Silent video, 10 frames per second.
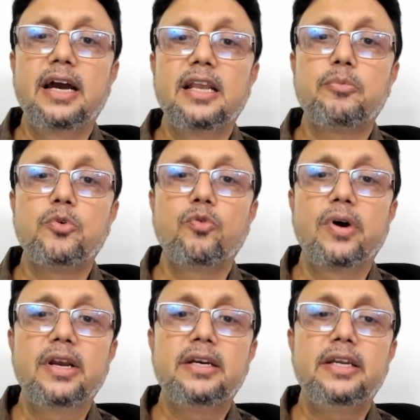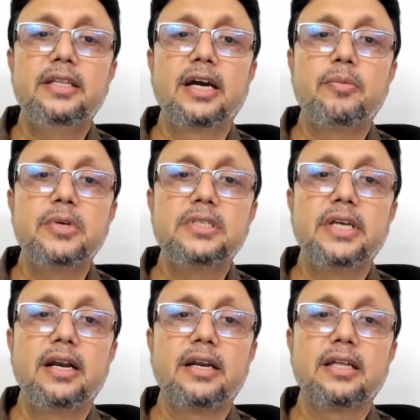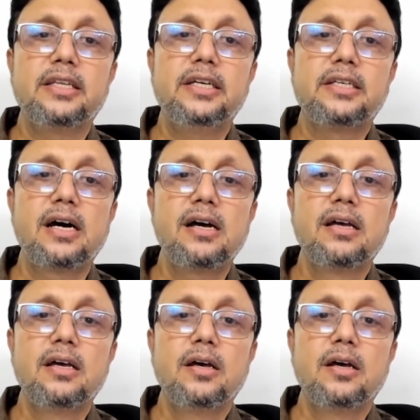Add up to 180. That means delta theta